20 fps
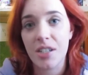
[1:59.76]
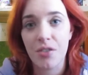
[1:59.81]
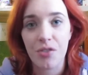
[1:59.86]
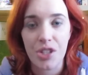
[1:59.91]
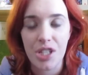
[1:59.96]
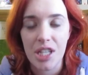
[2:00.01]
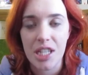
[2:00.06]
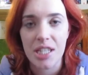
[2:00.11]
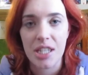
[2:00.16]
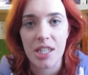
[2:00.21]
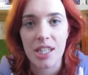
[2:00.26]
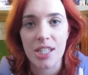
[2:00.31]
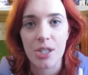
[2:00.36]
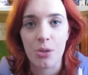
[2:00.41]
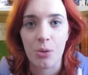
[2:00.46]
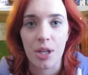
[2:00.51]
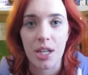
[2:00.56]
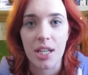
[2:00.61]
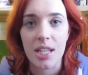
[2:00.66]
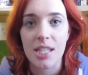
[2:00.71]
differences in the
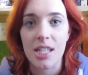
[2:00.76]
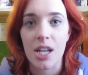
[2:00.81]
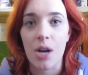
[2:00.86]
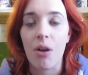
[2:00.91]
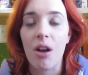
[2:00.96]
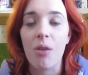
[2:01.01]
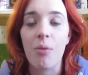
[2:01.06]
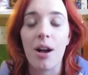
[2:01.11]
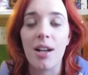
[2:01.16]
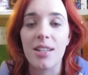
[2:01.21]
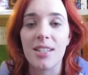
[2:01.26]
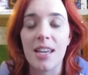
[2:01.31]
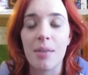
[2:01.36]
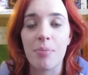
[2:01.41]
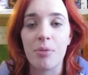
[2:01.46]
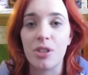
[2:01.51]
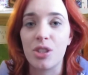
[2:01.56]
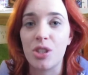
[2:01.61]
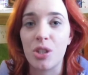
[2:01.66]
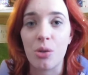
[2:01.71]
story, so I was
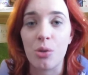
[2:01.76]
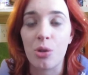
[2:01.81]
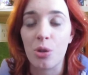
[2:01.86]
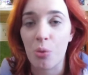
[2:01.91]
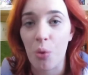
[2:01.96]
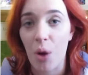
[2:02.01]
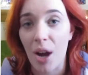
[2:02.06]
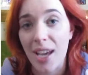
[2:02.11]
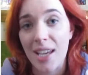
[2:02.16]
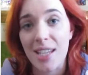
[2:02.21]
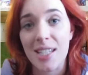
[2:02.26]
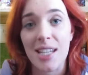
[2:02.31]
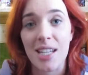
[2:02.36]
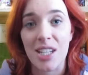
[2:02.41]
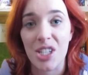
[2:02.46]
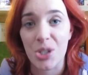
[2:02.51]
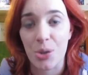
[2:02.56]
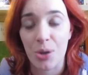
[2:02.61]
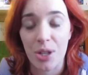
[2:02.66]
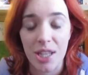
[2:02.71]
able to quite
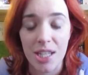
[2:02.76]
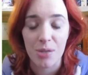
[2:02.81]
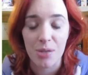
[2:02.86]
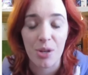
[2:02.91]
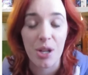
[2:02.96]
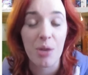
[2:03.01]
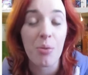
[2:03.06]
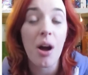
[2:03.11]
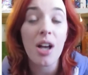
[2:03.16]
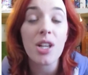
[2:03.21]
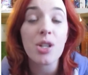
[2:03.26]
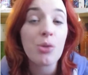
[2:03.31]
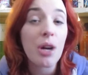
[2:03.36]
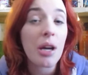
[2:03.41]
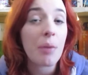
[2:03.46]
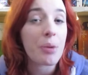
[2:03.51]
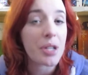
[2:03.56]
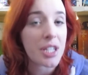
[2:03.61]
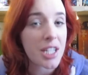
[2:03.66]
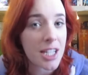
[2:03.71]
enjoy one. It was
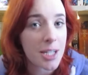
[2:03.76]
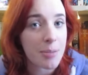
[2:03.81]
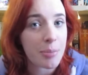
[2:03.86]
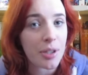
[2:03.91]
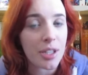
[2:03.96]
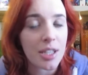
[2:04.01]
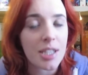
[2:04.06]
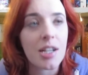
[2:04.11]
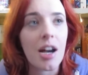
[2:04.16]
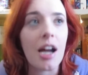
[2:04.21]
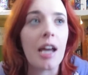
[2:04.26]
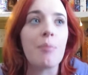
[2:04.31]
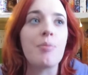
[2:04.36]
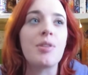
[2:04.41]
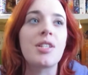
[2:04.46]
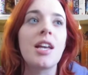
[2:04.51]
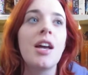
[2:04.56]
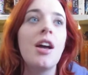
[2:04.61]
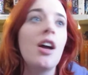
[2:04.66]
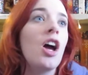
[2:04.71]
quite predictable at
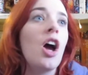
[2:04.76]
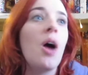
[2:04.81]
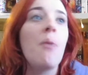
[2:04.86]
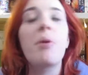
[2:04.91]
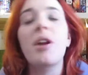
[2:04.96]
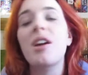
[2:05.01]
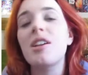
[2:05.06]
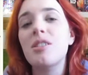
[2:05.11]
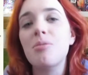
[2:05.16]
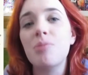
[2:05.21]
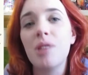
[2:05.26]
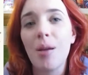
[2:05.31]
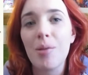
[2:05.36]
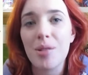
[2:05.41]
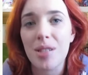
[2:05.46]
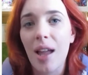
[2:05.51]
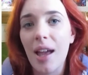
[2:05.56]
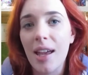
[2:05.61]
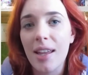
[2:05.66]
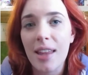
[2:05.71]
times, but I
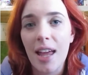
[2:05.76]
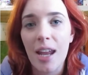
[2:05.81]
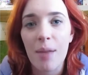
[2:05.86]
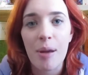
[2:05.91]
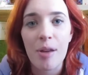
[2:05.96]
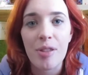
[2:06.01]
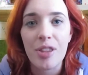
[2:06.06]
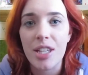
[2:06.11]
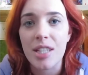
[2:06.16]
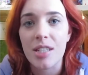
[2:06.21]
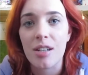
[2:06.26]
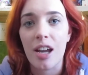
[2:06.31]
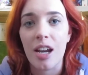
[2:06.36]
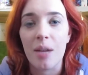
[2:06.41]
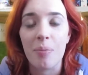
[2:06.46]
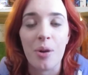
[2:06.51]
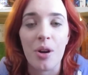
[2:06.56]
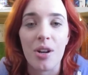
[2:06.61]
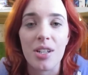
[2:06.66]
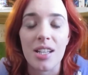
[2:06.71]
sometimes like that about these kind
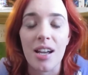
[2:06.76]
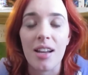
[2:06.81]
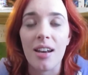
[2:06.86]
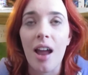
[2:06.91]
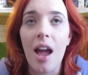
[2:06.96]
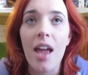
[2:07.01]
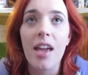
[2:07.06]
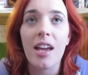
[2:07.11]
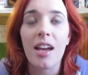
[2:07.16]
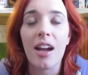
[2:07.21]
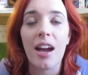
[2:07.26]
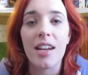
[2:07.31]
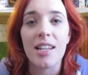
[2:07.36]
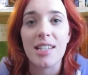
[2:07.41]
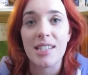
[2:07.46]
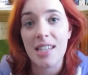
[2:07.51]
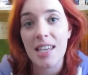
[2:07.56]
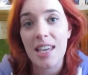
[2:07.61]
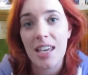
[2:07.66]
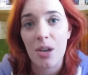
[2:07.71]
of books. I like kind of
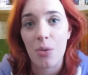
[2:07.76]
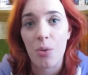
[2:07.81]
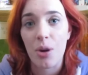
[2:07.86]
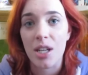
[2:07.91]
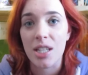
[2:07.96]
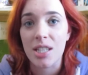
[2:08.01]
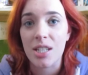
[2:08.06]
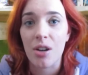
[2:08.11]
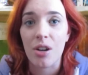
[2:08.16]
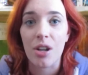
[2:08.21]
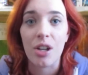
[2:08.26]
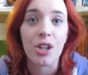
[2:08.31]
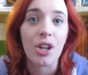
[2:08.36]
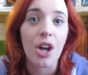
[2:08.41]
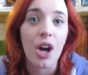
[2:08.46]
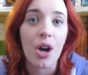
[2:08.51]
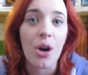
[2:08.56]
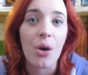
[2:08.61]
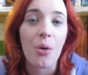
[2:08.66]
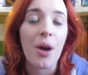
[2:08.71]
seeing where it's going to
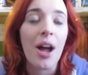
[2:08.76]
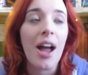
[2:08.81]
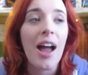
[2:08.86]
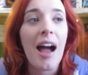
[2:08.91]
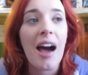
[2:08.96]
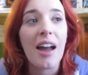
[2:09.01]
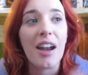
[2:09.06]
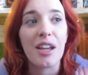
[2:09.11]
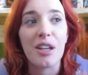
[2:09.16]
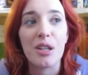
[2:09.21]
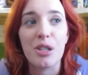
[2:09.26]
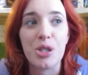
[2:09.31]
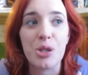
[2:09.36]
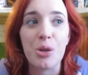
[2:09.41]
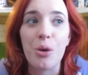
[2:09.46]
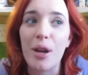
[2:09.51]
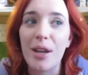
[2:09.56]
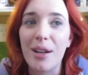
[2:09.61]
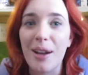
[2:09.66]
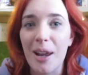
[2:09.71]
go, and I
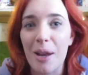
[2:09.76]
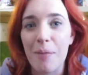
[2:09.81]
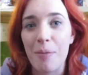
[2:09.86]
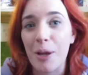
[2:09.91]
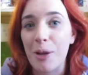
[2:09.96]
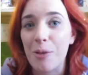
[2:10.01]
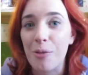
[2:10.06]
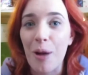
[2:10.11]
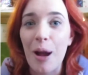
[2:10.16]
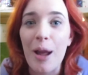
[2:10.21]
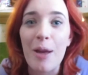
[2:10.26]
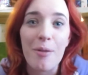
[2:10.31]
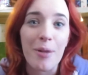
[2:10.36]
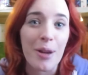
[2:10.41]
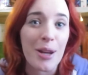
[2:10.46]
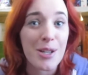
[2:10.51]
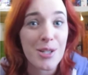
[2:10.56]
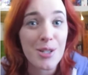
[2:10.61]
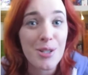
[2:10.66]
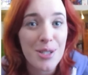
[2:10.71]
enjoy kind of being right
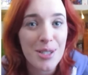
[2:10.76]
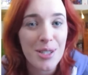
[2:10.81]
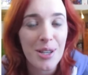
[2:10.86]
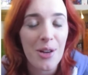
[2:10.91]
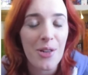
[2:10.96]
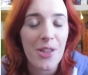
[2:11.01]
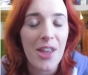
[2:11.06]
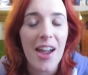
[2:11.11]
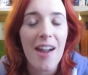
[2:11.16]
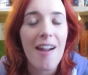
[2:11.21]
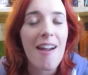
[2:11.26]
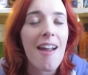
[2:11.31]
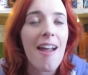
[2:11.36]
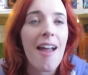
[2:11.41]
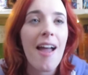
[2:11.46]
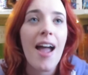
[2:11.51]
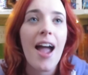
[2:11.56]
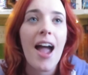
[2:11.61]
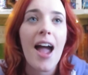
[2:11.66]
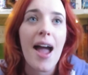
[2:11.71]
when it does go there.
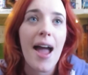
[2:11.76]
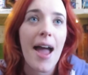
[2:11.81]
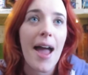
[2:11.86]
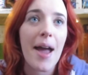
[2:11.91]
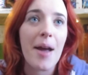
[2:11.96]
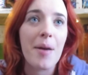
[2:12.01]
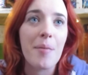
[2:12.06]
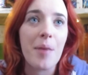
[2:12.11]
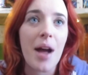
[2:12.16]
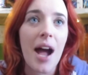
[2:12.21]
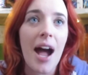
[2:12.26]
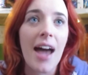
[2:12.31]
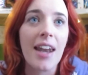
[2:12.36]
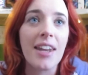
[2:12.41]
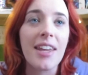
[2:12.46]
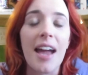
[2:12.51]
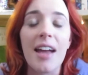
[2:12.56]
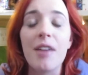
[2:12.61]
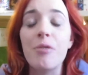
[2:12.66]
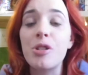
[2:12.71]
Um,
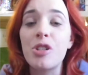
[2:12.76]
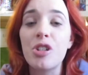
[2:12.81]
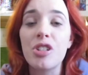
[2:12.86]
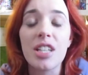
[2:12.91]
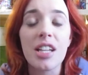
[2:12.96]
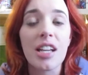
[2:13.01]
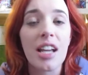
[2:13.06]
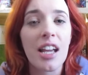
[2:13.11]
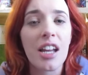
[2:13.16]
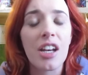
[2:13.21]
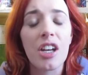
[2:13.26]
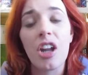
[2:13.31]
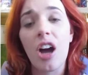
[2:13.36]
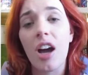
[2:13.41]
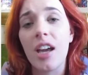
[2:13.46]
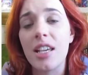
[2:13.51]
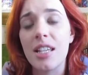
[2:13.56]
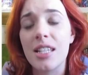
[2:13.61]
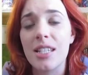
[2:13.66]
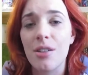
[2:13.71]
and yeah, it was just like a
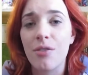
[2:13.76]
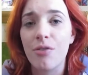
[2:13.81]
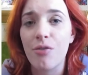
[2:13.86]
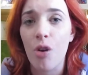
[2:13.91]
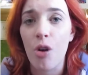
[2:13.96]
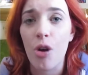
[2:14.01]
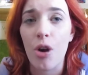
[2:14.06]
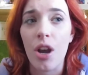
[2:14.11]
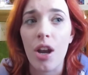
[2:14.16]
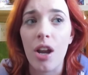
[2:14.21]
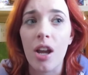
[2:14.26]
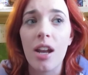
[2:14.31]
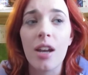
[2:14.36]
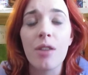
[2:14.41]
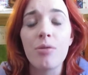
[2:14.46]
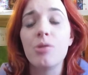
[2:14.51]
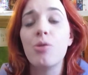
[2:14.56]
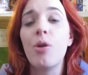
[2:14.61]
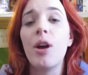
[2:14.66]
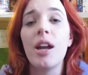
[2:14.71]
nice, fun, and
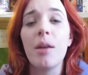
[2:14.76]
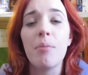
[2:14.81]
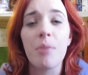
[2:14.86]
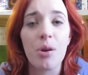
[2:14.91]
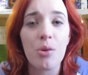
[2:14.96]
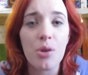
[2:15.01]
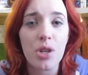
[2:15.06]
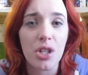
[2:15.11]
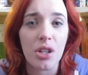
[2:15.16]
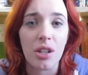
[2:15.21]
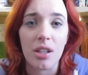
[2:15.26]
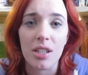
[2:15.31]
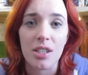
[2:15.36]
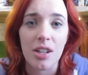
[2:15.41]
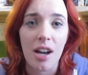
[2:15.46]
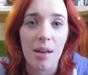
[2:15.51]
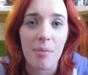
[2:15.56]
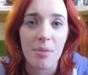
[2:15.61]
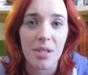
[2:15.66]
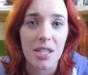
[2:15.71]
it was quite emotional at
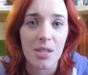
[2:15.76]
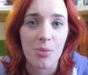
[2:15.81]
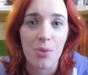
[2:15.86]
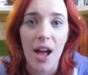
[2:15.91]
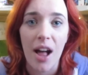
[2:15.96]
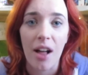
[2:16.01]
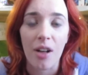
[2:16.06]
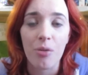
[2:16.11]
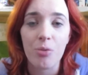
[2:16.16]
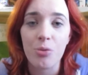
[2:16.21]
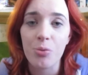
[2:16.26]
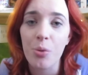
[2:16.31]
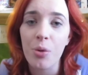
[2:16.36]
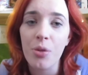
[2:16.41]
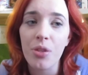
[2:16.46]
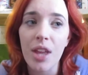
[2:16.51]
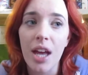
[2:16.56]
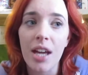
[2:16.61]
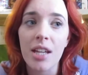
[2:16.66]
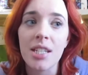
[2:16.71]
times as well. It was
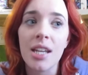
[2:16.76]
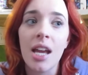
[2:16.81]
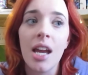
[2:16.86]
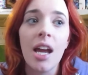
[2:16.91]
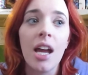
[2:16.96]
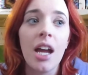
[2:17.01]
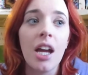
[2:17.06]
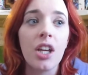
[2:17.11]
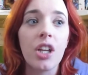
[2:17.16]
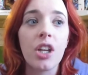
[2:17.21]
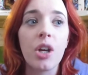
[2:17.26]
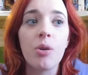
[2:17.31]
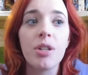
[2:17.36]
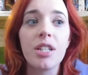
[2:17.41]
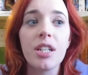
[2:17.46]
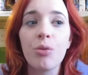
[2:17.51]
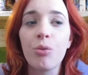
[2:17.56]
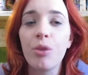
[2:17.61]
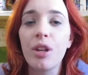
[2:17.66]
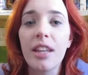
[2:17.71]
one that you know, it
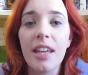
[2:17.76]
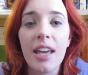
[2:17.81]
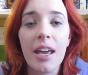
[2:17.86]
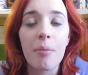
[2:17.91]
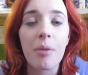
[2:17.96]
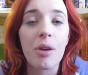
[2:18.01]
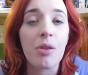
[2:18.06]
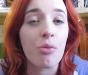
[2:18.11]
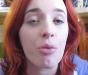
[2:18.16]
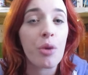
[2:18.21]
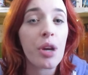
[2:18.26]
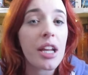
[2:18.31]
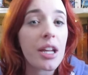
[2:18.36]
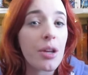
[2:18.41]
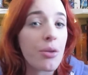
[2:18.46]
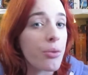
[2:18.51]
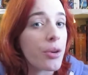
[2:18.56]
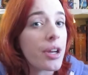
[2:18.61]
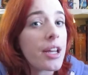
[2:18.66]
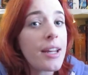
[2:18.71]
didn't really hit me
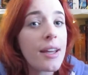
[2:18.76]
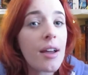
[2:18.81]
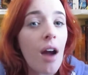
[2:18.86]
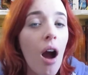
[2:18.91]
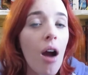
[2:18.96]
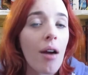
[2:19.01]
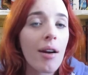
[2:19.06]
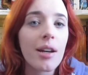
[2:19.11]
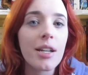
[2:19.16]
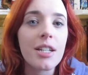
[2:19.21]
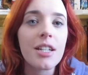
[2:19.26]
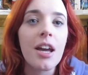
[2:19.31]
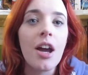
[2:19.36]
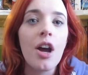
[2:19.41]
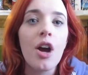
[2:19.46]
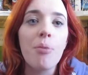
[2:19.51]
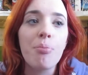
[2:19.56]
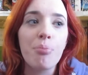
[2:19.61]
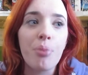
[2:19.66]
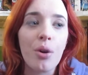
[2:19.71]
really, really hard,
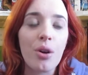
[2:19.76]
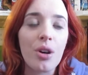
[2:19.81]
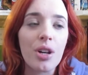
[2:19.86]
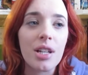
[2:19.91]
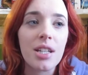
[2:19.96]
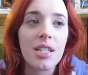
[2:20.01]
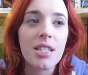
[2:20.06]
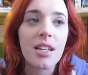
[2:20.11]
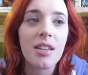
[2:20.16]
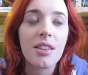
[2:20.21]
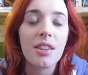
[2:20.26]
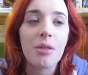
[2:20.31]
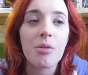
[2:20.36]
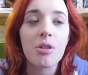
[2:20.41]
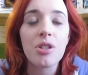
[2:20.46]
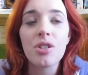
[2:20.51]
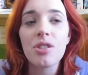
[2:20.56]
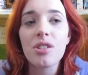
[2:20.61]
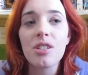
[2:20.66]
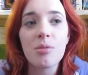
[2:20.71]
but there
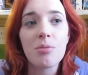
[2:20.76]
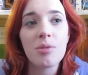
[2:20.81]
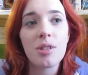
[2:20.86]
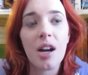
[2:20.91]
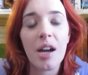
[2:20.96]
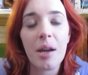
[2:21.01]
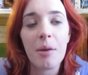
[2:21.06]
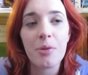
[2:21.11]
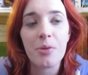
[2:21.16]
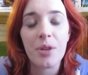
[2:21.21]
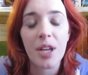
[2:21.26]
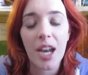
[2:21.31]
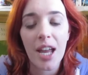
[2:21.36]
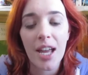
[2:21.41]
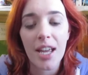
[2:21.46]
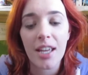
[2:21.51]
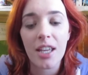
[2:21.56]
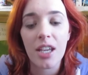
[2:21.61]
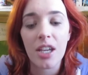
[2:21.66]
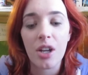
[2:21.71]
were just some times where
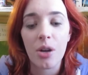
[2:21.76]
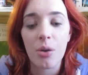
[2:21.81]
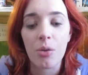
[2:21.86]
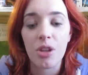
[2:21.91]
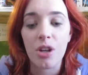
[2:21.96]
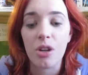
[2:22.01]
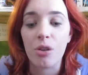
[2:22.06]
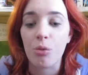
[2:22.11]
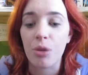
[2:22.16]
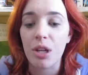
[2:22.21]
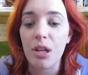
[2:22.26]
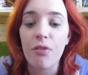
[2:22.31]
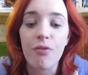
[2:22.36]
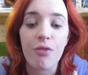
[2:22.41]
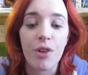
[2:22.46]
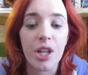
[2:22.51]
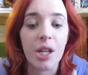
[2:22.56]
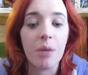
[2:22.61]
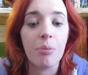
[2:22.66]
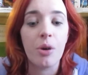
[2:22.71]
like you know their grief
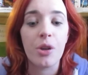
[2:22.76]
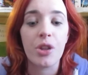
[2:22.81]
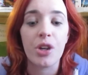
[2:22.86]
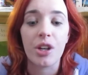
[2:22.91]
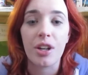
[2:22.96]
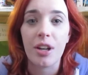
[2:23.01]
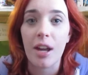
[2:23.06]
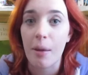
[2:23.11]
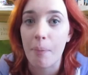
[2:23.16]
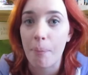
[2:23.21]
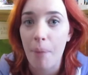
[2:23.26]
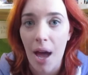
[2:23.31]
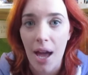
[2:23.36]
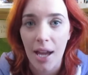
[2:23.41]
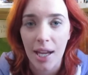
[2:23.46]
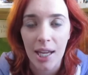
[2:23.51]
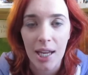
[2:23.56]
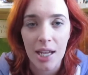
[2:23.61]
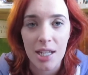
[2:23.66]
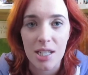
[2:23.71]
for their mother came
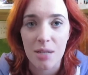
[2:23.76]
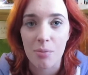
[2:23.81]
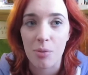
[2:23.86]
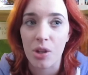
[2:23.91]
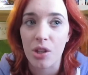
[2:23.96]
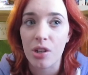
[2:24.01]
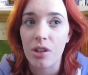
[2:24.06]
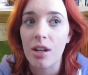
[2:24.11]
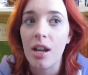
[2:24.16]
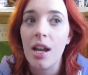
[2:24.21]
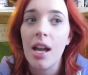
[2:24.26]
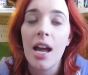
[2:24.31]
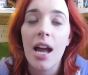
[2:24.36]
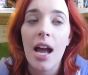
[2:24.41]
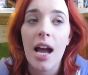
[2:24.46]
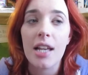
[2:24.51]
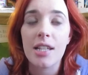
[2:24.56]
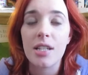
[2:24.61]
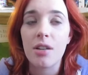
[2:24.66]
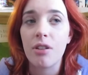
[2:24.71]
back because their mother
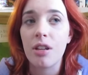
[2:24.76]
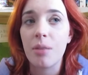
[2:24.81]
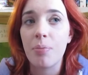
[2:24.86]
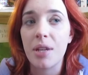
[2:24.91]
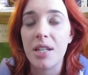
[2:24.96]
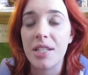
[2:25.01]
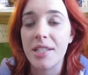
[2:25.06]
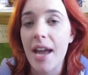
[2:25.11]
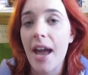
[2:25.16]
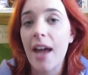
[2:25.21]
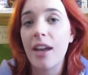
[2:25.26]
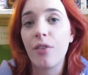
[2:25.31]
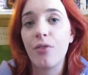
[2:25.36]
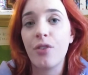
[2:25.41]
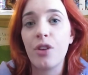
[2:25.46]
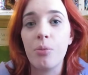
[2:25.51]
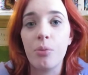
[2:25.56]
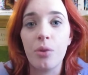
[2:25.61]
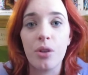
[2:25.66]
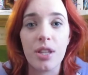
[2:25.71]
has only been dead a
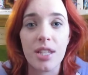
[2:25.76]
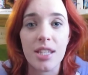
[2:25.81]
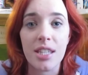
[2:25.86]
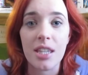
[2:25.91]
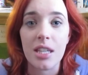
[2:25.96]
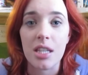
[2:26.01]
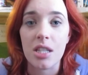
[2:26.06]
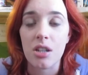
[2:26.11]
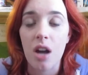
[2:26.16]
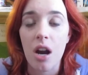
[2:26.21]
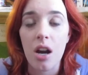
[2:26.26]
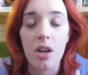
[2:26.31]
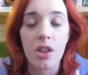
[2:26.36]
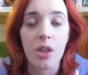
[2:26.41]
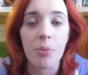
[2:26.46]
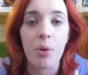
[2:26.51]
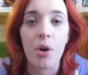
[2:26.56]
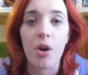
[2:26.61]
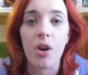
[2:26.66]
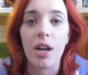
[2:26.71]
few months at the start of
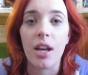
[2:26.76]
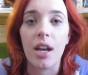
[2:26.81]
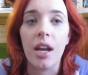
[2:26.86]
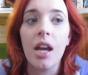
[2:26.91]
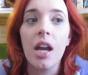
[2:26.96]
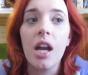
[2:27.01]
the book and